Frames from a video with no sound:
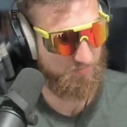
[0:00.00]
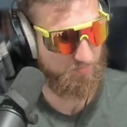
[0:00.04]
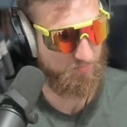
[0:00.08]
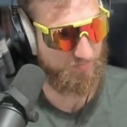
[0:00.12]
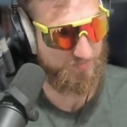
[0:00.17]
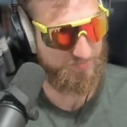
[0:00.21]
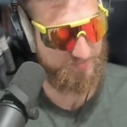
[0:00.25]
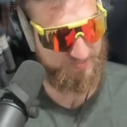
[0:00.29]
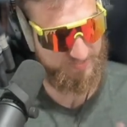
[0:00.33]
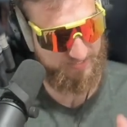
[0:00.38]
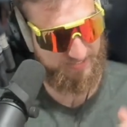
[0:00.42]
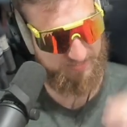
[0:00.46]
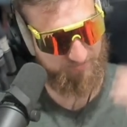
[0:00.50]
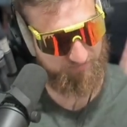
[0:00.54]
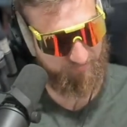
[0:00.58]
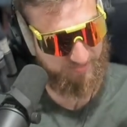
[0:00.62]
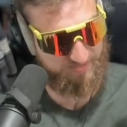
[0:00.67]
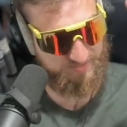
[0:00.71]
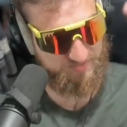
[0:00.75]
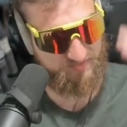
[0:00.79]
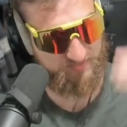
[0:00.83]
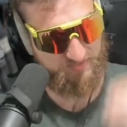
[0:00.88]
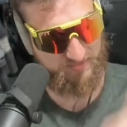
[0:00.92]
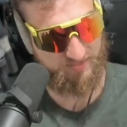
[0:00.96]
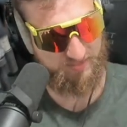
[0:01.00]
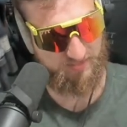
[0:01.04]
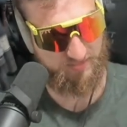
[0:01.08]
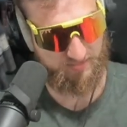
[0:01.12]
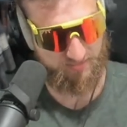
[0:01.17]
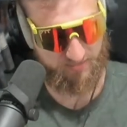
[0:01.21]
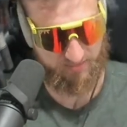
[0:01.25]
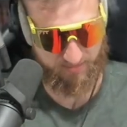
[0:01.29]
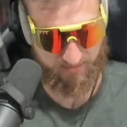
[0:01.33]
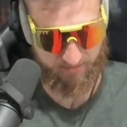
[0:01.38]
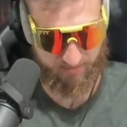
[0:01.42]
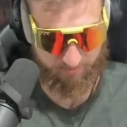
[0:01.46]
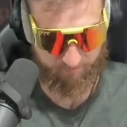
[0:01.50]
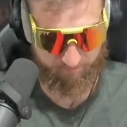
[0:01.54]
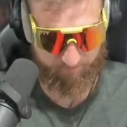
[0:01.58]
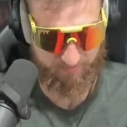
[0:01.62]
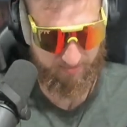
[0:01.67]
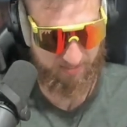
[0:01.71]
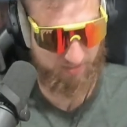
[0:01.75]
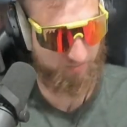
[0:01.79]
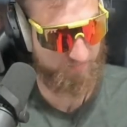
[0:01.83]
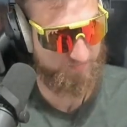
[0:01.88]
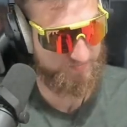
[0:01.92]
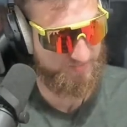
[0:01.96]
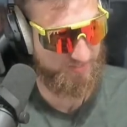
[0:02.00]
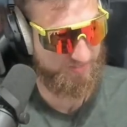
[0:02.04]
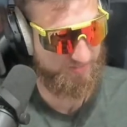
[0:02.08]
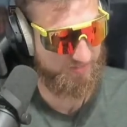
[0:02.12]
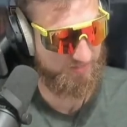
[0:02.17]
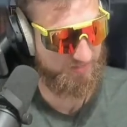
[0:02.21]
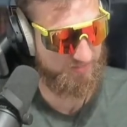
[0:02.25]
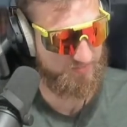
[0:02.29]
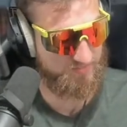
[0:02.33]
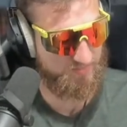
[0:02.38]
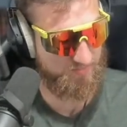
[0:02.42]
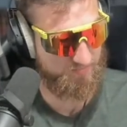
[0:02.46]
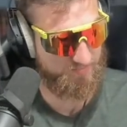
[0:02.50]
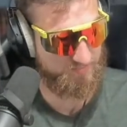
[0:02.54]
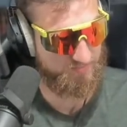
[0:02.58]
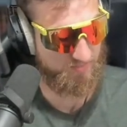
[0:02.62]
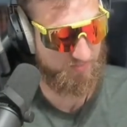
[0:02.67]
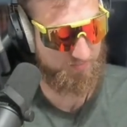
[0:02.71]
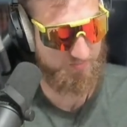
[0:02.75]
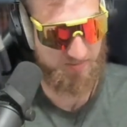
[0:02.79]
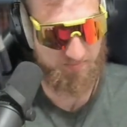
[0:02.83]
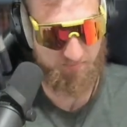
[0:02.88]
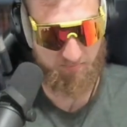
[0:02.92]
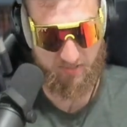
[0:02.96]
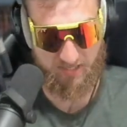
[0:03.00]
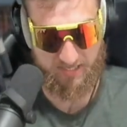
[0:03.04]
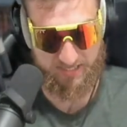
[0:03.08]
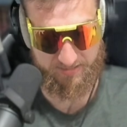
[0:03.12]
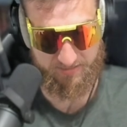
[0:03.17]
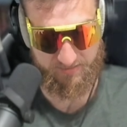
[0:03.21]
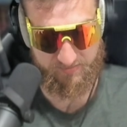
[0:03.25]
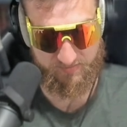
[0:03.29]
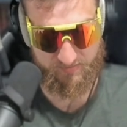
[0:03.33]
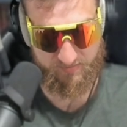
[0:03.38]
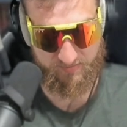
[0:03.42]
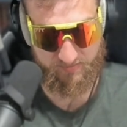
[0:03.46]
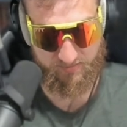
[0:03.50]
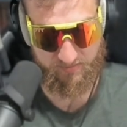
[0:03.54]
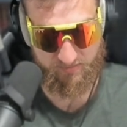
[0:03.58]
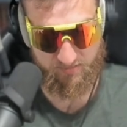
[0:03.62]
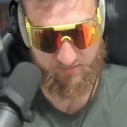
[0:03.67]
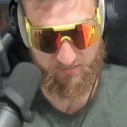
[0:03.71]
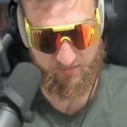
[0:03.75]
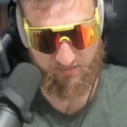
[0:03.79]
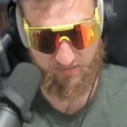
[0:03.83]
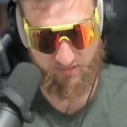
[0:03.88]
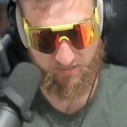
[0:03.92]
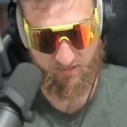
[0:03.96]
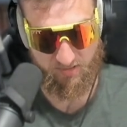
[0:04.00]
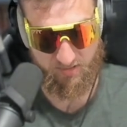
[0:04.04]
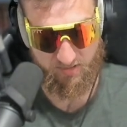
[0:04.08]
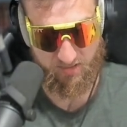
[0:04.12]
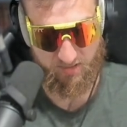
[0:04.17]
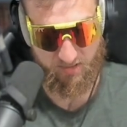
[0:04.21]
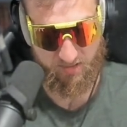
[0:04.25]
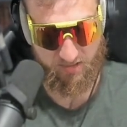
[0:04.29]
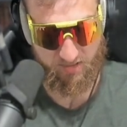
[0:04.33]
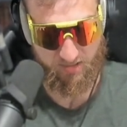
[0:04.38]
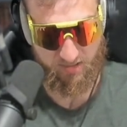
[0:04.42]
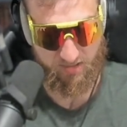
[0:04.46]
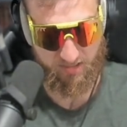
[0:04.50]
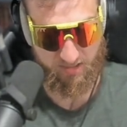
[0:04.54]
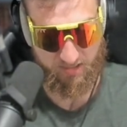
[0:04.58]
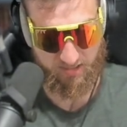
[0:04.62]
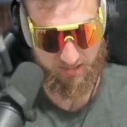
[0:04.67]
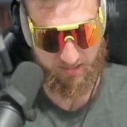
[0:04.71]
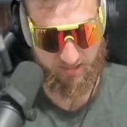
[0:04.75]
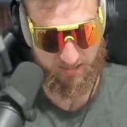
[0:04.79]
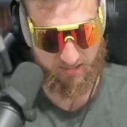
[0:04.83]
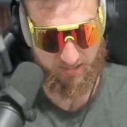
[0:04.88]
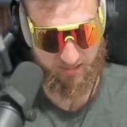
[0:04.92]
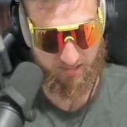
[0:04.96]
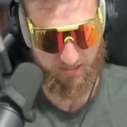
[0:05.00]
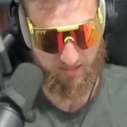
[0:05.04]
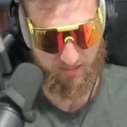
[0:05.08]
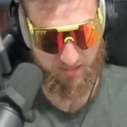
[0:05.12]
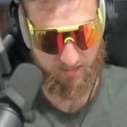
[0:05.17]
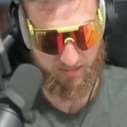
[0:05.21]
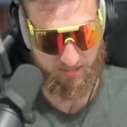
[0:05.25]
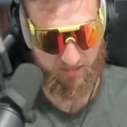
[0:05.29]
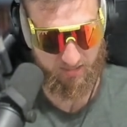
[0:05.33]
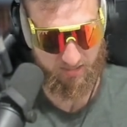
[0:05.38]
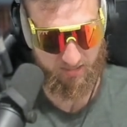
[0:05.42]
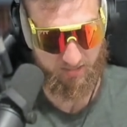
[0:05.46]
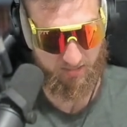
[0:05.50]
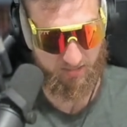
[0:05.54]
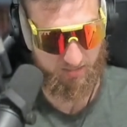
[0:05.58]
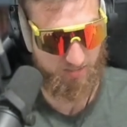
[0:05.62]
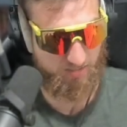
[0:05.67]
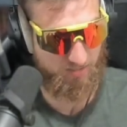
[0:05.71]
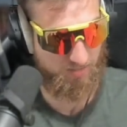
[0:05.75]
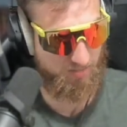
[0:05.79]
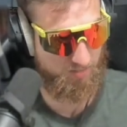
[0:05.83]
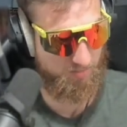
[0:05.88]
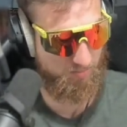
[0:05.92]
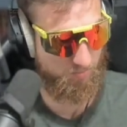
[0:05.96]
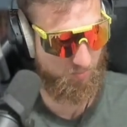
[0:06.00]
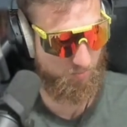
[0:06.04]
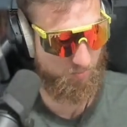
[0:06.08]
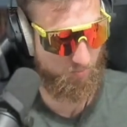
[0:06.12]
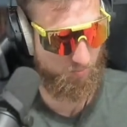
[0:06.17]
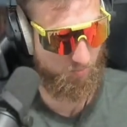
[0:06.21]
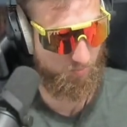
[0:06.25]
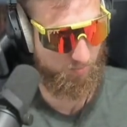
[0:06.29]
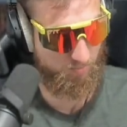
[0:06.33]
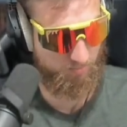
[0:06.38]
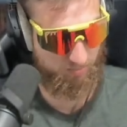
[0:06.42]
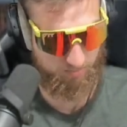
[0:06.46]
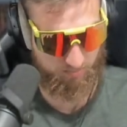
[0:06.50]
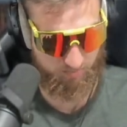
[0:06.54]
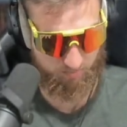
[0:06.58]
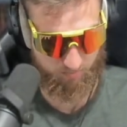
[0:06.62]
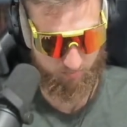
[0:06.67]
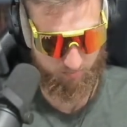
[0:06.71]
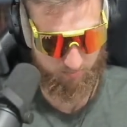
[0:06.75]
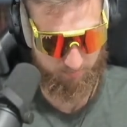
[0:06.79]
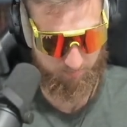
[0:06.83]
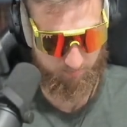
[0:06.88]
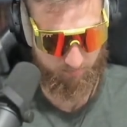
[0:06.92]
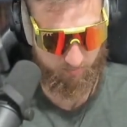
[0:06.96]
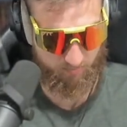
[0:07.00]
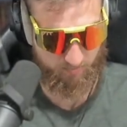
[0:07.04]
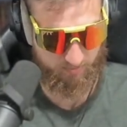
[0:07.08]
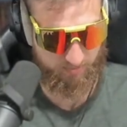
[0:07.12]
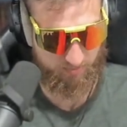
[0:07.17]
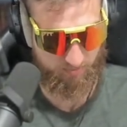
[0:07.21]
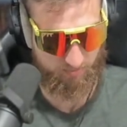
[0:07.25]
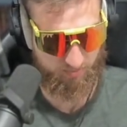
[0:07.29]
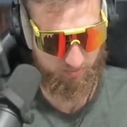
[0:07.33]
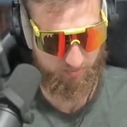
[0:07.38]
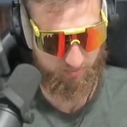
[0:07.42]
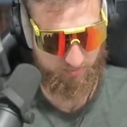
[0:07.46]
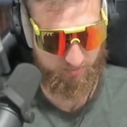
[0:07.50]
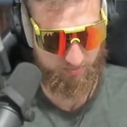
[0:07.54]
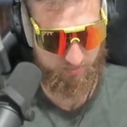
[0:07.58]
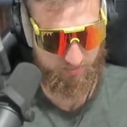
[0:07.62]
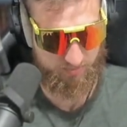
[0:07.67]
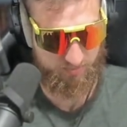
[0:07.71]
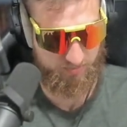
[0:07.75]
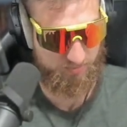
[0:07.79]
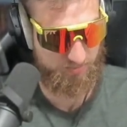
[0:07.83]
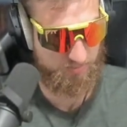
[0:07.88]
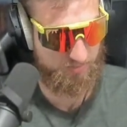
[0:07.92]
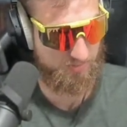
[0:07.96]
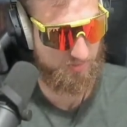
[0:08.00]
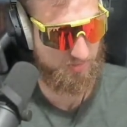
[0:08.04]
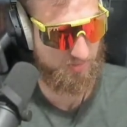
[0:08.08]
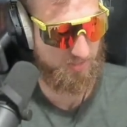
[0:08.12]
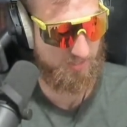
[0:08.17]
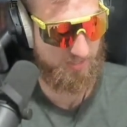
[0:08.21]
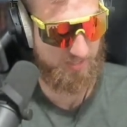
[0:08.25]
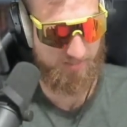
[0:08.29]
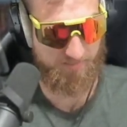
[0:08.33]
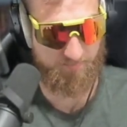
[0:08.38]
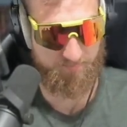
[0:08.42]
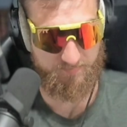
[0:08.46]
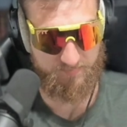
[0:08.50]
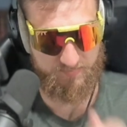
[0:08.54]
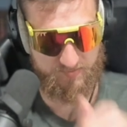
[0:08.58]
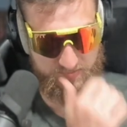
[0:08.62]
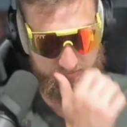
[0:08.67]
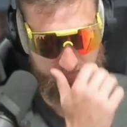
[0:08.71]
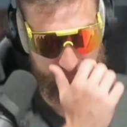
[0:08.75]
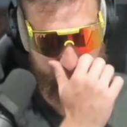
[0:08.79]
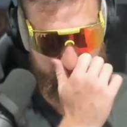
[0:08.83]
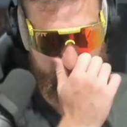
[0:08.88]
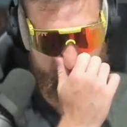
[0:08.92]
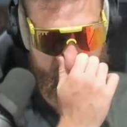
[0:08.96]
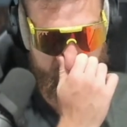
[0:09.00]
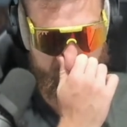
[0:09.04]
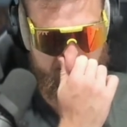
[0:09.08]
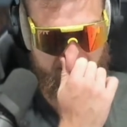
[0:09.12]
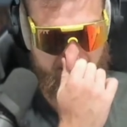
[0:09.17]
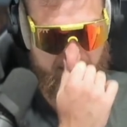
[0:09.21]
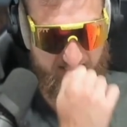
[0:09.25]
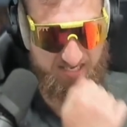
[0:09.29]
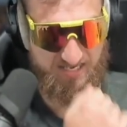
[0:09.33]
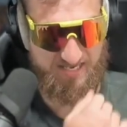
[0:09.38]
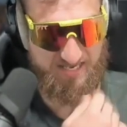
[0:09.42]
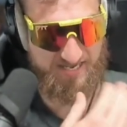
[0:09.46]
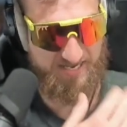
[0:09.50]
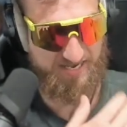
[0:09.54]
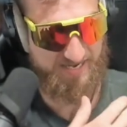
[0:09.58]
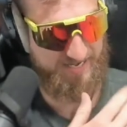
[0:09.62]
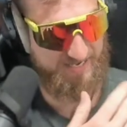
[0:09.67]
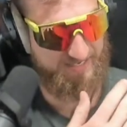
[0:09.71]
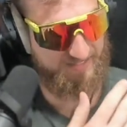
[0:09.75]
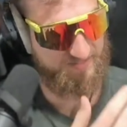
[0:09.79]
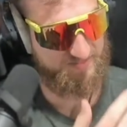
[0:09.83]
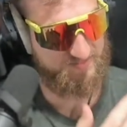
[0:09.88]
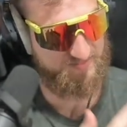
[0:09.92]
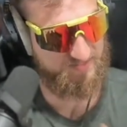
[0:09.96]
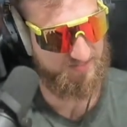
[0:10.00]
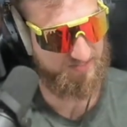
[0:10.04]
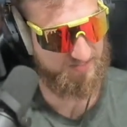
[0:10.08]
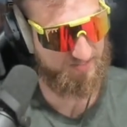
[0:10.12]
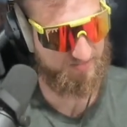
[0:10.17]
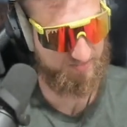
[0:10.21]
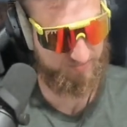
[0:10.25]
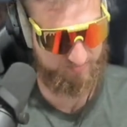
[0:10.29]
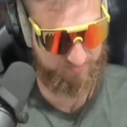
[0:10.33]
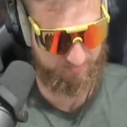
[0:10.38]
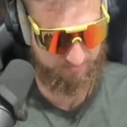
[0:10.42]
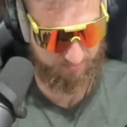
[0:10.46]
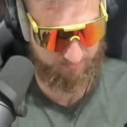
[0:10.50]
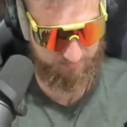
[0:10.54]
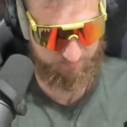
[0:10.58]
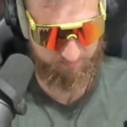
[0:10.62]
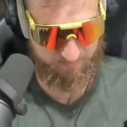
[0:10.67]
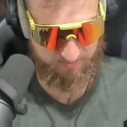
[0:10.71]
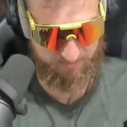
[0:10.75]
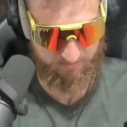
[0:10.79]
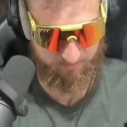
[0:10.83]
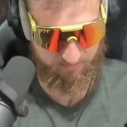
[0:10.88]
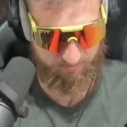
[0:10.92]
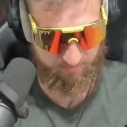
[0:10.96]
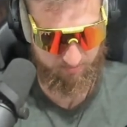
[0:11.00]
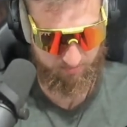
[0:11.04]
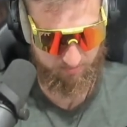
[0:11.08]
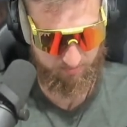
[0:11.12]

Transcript: it's e raised to the power of something, so it's going to be minus 1.0 times x is x mid.